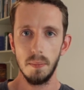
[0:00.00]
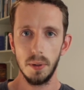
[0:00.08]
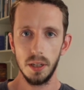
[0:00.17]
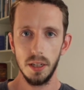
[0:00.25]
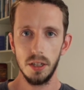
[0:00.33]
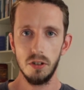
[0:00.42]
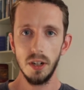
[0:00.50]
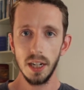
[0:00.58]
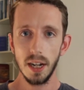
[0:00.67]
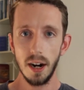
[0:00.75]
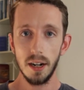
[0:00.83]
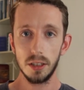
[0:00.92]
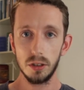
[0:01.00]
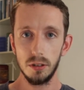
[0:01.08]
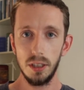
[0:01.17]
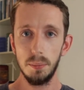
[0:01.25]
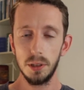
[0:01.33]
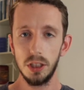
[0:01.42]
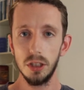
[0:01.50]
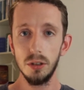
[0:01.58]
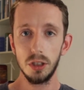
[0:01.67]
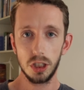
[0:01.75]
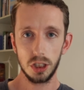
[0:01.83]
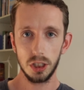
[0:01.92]
But it's really hard to
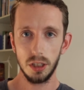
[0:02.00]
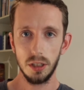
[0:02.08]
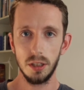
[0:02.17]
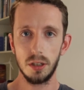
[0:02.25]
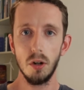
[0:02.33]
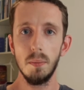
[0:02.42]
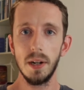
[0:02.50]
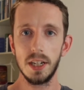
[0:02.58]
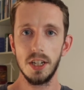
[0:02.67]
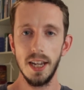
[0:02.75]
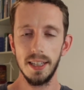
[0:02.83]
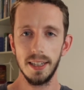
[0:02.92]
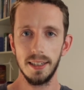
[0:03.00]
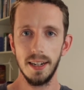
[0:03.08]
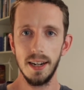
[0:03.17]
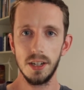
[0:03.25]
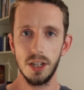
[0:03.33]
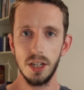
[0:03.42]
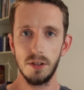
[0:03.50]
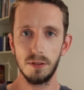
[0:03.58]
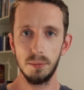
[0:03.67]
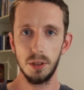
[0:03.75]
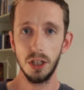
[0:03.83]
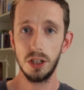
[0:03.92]
reproduce a complex data analysis
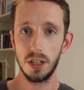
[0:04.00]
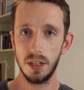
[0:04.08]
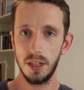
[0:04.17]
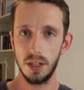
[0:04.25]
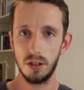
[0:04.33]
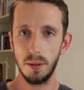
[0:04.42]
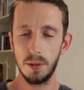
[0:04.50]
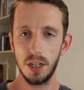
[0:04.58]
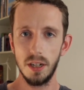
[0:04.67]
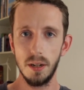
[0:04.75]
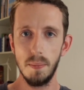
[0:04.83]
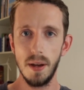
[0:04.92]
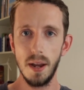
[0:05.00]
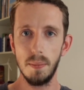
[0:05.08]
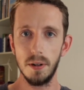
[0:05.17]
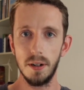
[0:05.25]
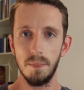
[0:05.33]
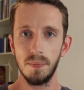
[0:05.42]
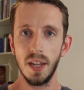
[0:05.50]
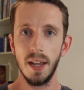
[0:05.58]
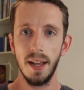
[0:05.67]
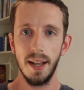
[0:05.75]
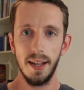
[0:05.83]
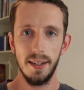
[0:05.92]
from just the description in the paper.
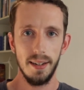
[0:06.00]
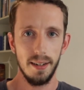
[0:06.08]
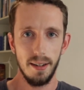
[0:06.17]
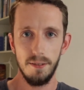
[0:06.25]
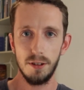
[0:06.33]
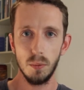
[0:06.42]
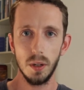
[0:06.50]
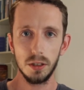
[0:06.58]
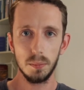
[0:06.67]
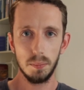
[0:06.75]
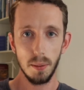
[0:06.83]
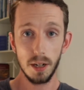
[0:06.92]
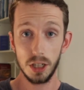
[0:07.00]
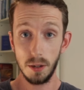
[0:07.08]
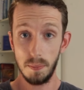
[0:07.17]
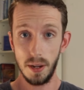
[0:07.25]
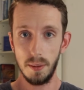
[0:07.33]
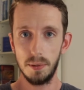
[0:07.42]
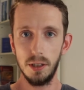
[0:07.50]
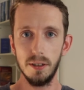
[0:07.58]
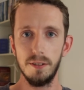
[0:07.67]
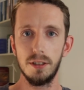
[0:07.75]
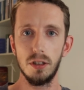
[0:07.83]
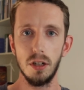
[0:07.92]
And then if you want to publish a paper, you
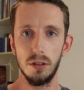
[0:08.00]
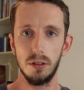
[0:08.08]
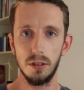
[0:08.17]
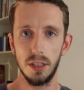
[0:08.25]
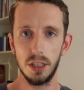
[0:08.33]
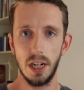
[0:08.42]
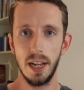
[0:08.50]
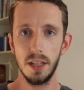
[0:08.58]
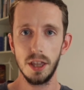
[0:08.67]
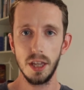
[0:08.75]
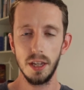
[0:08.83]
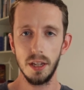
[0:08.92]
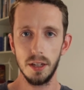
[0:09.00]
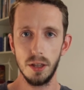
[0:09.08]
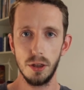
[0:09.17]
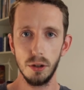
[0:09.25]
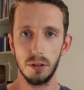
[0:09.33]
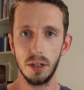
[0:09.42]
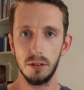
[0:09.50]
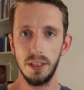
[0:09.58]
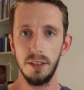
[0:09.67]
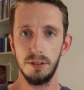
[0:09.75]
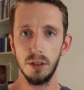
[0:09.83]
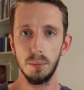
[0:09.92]
have to go through this lengthy and thorough
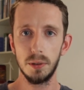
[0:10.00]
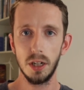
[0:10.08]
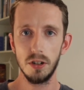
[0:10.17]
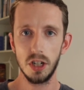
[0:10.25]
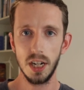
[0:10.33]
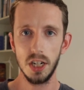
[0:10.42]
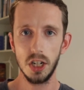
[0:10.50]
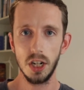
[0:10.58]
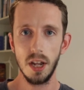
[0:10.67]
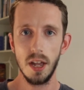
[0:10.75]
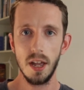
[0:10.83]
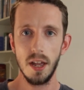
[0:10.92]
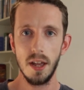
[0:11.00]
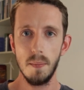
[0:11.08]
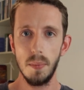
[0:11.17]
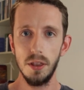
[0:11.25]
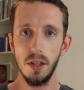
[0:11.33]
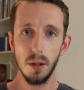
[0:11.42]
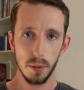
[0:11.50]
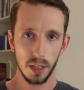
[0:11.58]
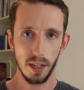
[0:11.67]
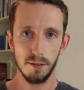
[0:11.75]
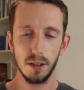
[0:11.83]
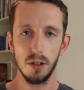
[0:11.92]
review process, but
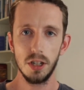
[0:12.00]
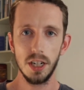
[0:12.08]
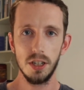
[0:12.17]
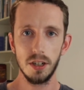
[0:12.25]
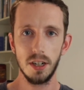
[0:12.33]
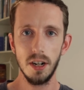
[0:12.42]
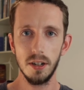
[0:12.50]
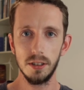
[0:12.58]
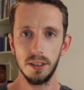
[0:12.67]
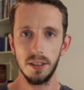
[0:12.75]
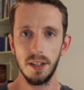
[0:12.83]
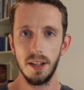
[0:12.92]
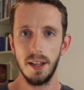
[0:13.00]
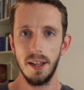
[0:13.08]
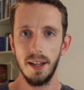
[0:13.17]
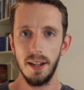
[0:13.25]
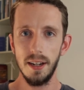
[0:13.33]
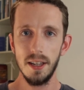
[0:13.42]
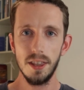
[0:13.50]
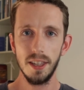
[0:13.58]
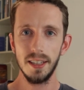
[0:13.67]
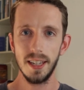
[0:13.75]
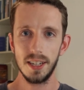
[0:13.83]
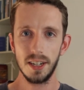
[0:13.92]
nobody ever looks at your code. And I
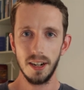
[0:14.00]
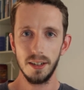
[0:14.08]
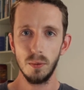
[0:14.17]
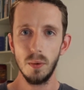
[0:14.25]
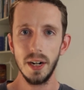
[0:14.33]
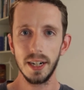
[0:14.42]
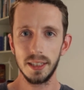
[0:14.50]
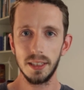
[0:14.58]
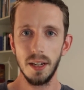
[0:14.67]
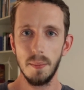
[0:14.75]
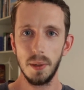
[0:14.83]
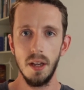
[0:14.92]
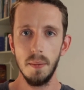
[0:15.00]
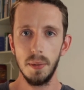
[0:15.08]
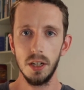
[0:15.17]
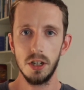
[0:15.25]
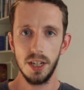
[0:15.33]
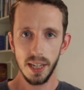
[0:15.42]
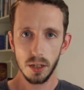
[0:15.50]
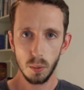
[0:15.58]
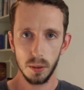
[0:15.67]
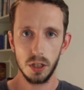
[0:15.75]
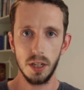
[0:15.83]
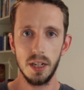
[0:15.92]
think that's kind of weird, because that's
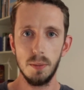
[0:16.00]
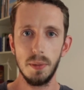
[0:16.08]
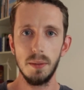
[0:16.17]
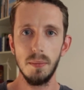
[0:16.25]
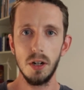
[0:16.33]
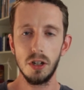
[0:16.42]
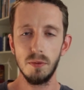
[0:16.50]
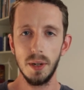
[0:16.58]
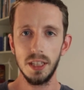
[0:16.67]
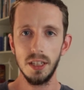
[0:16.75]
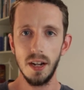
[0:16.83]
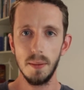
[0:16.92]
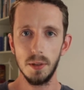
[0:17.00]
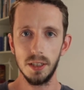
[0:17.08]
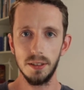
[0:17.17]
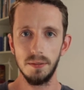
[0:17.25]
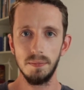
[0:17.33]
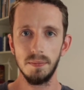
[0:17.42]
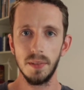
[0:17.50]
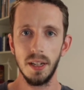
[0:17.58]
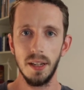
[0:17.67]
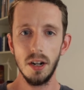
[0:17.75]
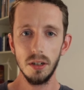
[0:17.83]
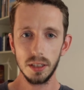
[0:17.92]
what I spend most of my time on.
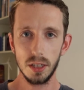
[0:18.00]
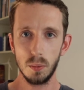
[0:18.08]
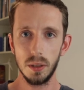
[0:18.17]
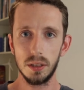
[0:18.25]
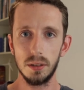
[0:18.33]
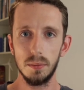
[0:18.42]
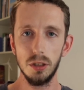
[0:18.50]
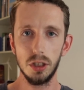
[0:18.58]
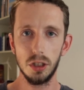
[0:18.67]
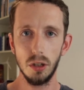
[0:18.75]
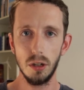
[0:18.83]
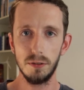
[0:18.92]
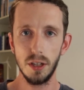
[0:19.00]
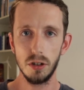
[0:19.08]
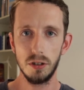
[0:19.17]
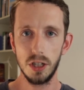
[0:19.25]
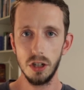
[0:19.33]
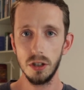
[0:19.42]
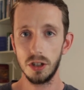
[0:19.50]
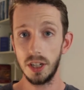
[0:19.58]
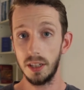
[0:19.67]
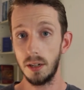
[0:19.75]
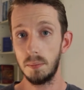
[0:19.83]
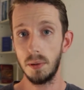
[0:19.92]
Code is what produces all of those
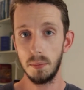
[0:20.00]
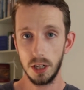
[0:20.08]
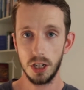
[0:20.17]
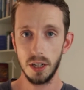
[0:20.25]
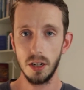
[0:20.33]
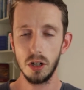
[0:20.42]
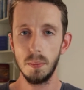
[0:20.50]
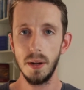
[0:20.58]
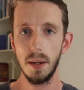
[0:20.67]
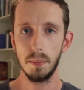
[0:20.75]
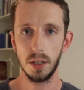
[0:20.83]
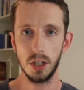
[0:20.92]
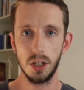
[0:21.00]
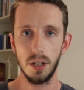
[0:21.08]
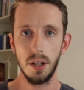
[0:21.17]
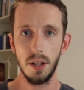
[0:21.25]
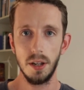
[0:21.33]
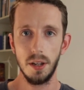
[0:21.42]
results that are published in those papers.